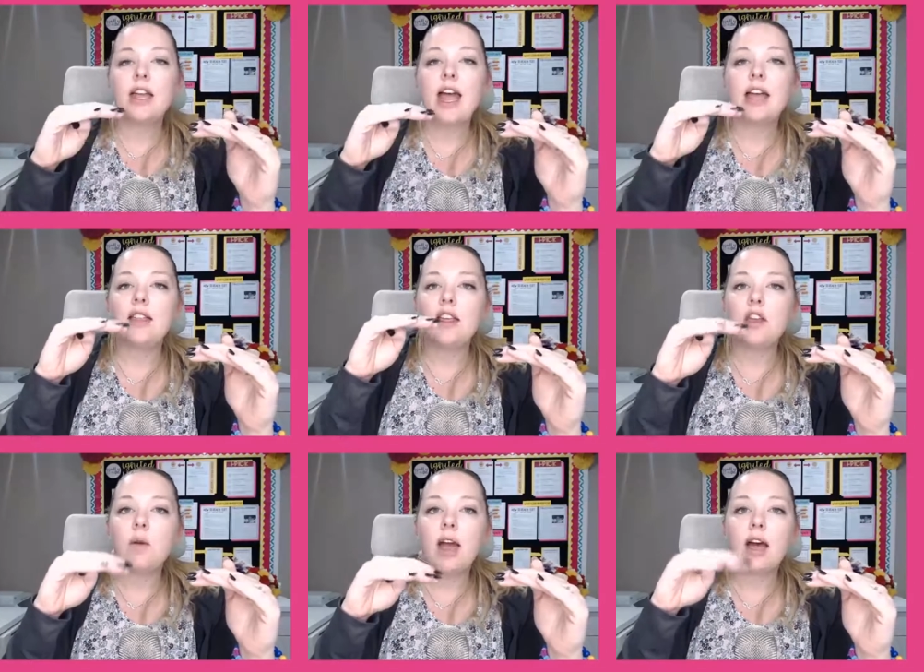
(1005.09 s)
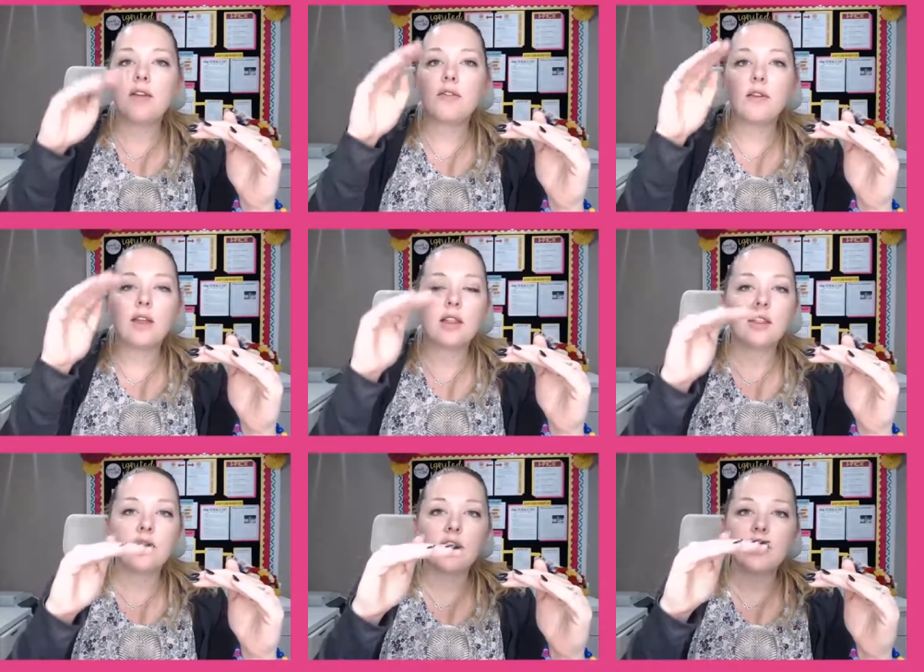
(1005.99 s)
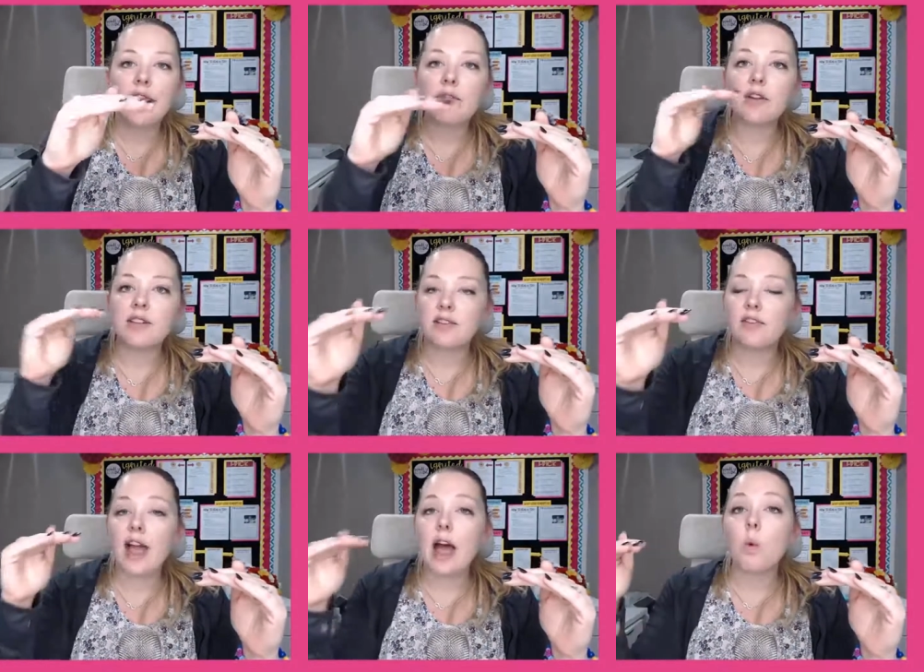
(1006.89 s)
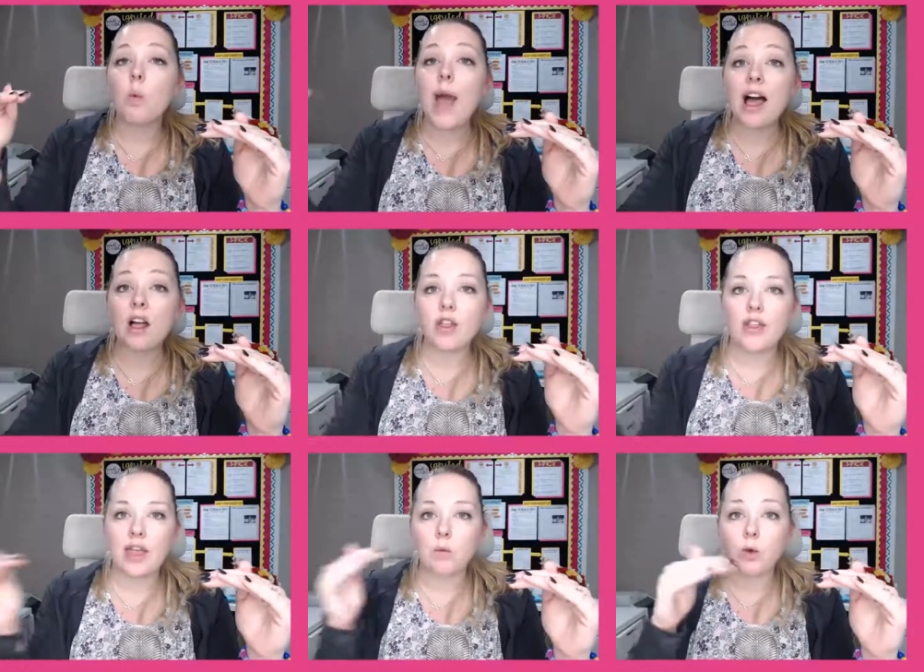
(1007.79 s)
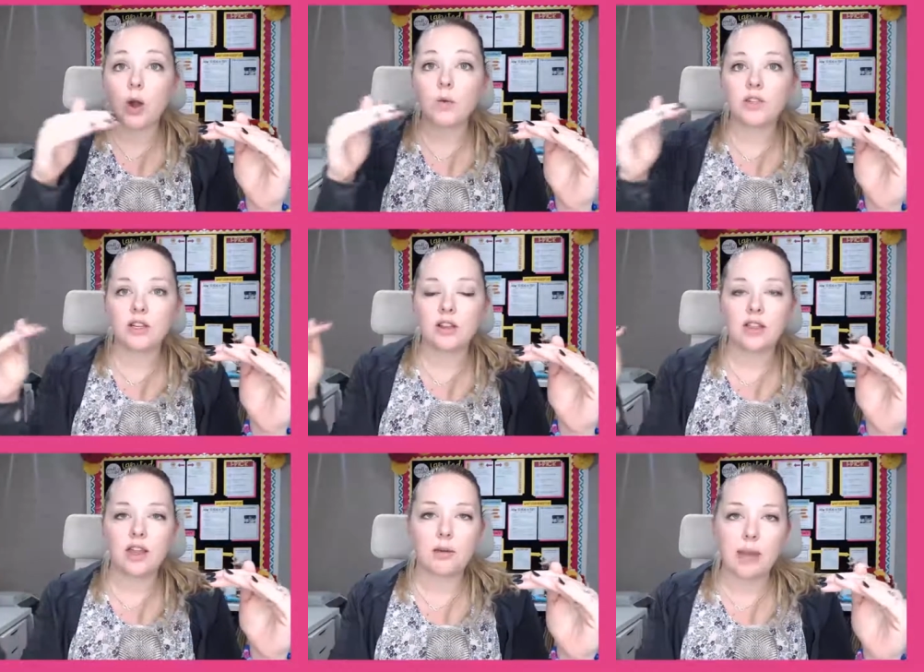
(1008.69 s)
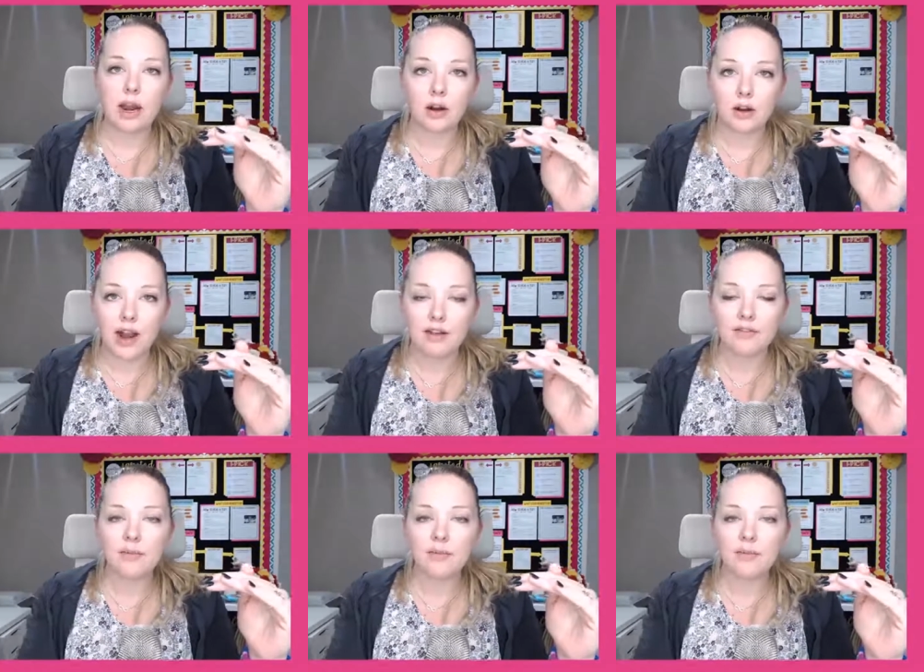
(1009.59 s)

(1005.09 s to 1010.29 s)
and then you have the levels of how well they wrote their paragraph.